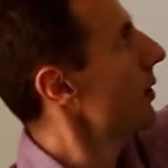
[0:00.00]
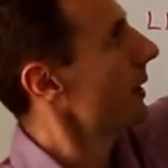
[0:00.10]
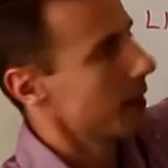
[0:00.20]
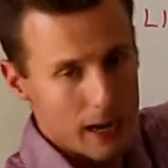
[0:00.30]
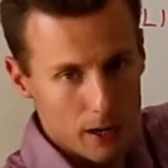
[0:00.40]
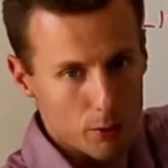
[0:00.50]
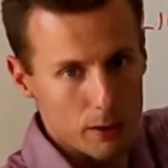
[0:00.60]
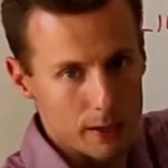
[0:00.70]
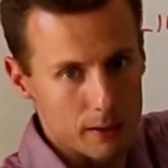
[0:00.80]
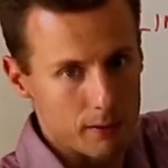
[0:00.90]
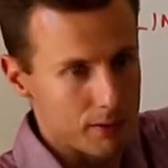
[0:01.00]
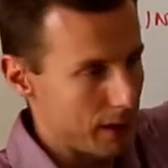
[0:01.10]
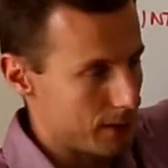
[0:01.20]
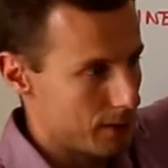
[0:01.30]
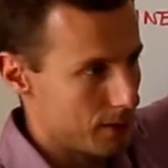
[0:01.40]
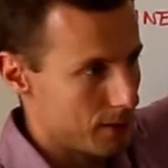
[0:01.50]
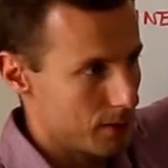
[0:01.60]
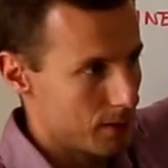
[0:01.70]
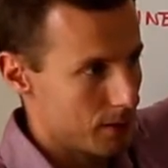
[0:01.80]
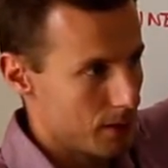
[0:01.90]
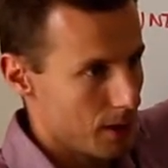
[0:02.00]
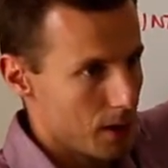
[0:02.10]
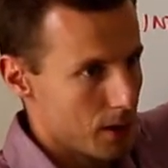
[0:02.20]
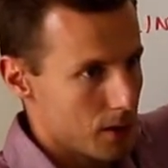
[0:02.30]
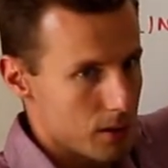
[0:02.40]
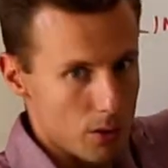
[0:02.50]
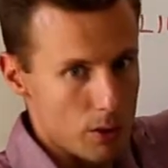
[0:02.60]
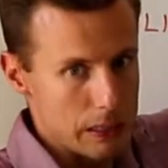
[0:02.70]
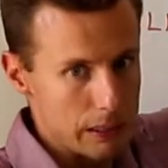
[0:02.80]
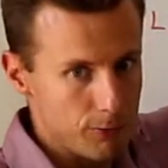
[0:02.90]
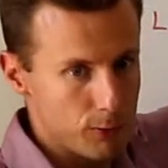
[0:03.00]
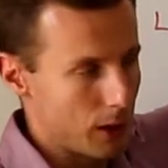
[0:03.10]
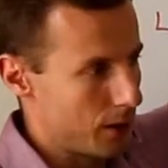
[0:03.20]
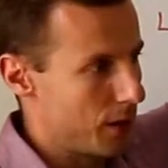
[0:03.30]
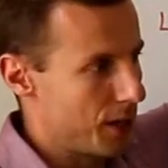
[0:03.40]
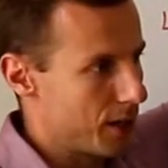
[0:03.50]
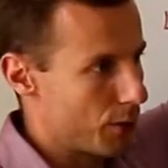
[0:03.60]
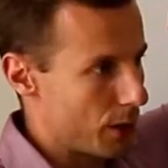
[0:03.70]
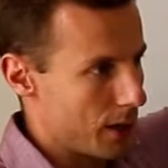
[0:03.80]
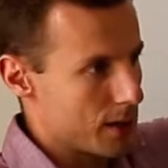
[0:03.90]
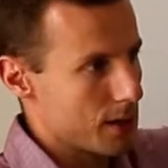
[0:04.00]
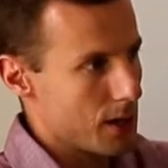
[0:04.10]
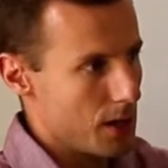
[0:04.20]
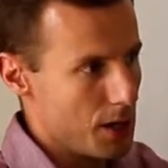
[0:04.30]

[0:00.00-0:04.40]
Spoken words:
than calculating that. So if you can linearize,